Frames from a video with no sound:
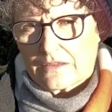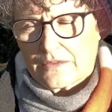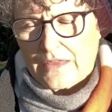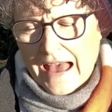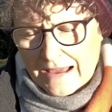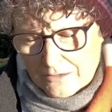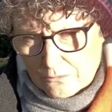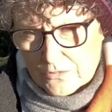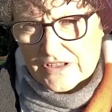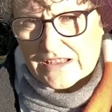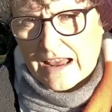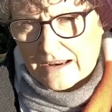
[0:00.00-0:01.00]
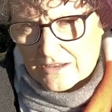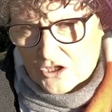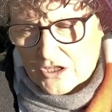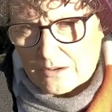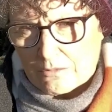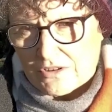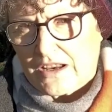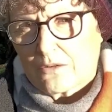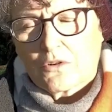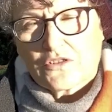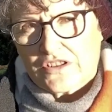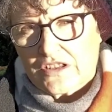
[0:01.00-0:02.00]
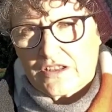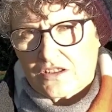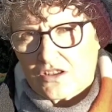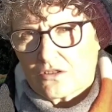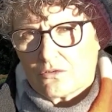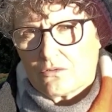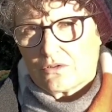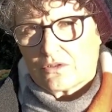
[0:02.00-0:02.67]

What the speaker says: that was actually what I wanted to